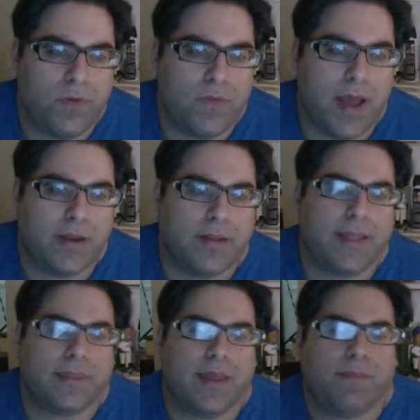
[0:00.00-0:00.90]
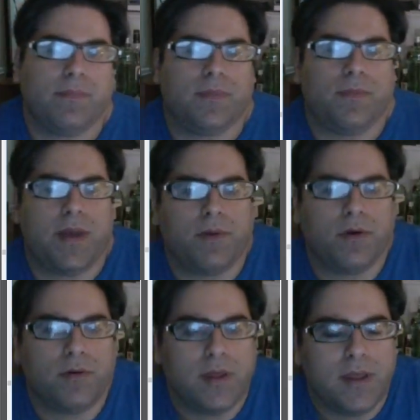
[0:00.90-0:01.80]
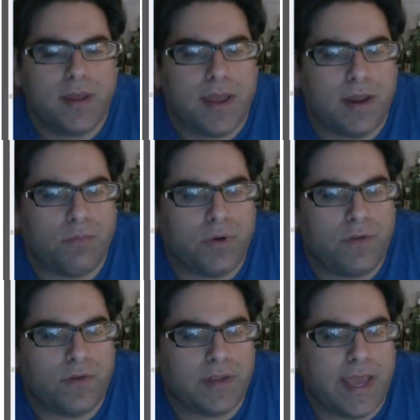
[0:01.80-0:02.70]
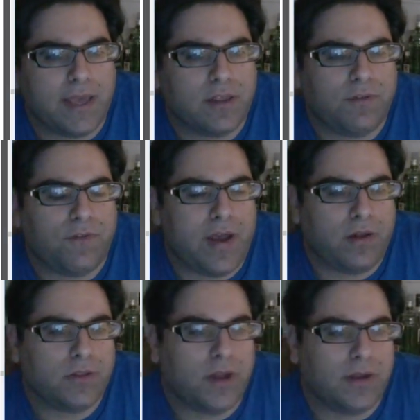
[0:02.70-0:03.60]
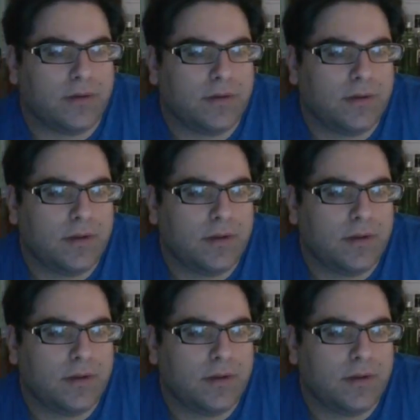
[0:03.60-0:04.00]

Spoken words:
We've got to get the memo and brief and casing file done.